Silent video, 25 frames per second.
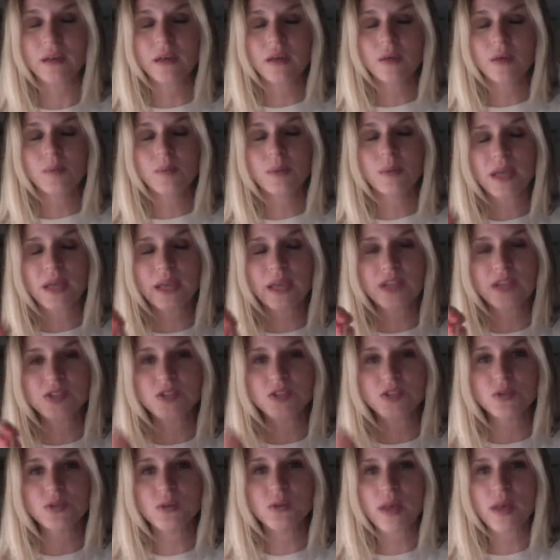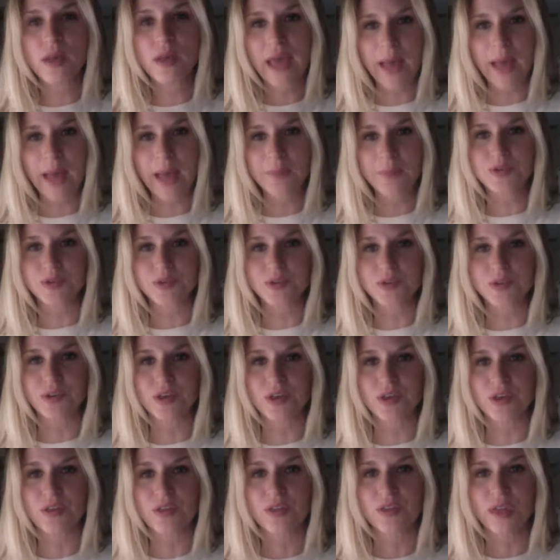because you captured
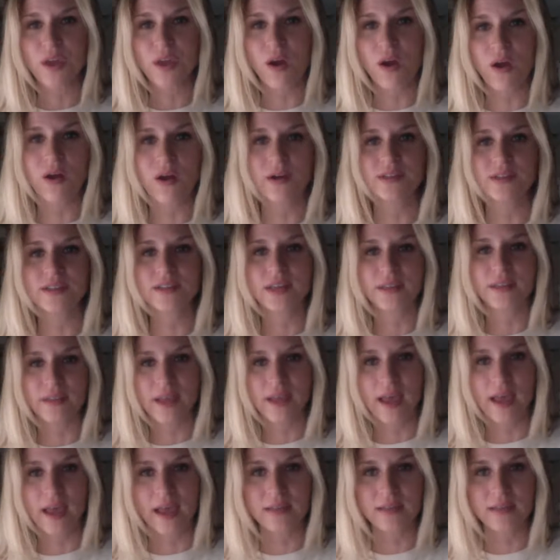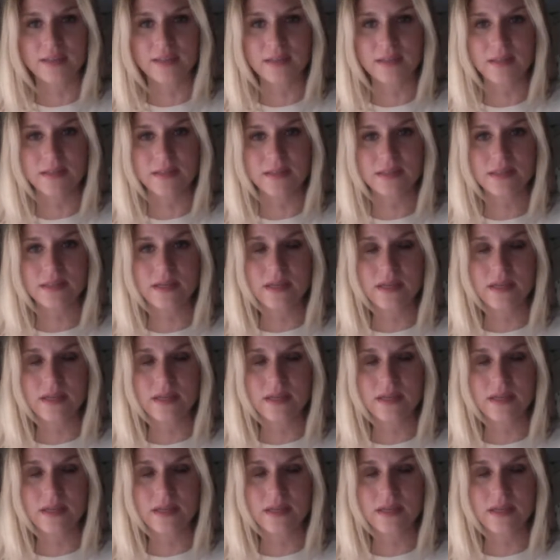the heart and the essence